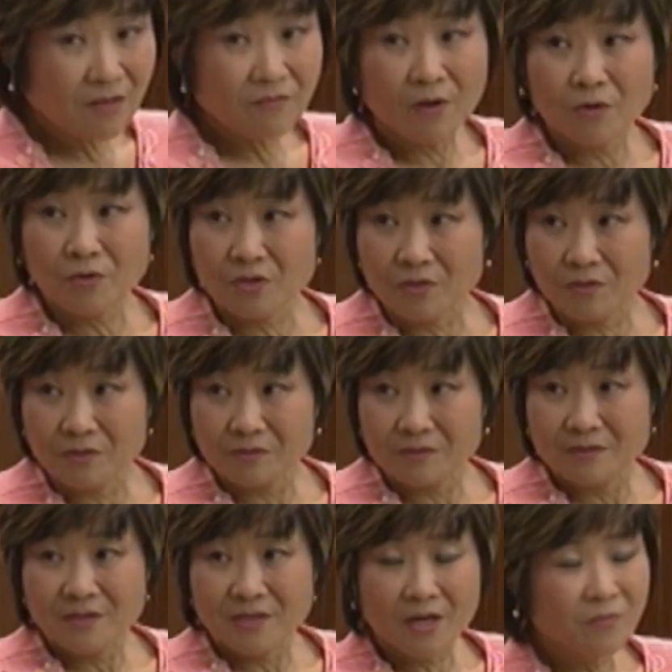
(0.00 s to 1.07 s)
also
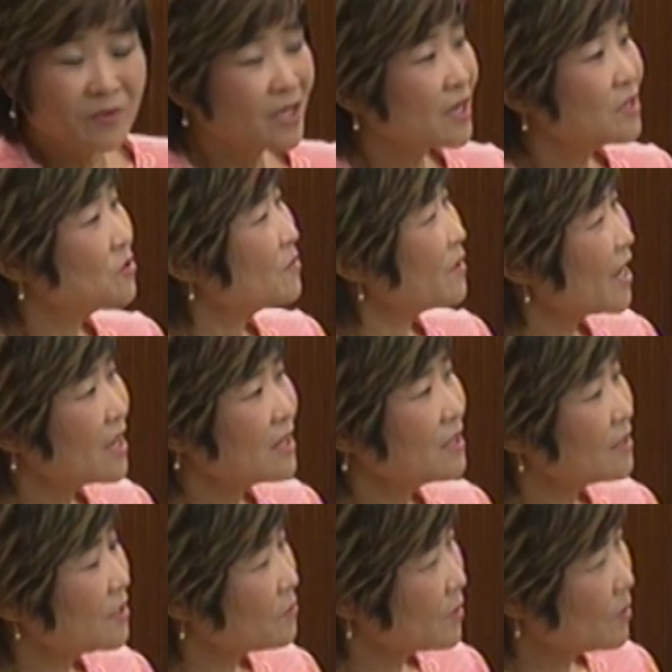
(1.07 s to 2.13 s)
that we can do
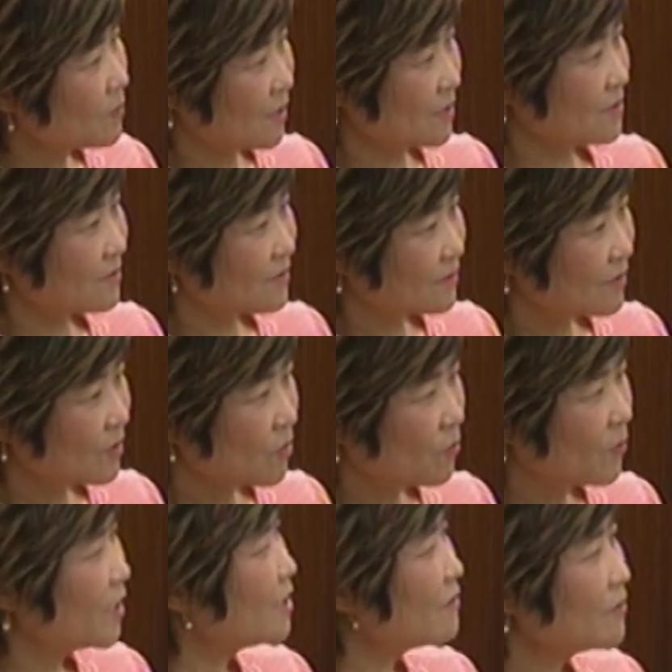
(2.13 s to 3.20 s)
anything we want,
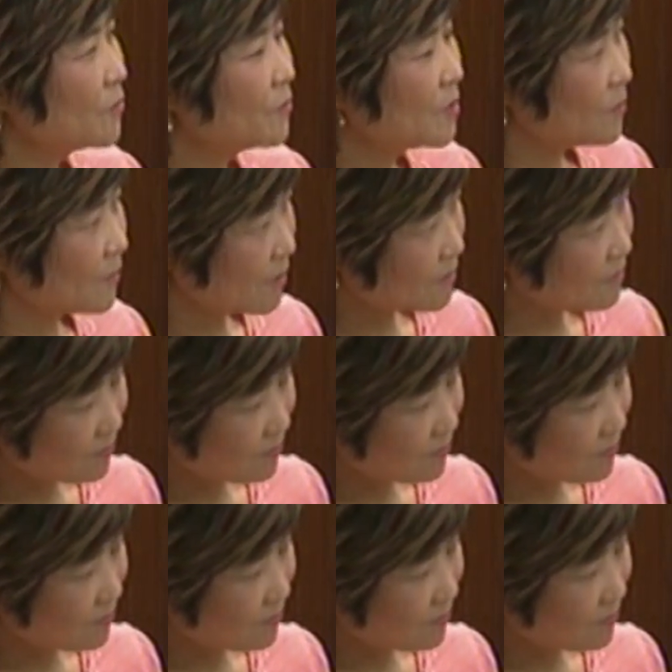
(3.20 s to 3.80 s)
whenever we want.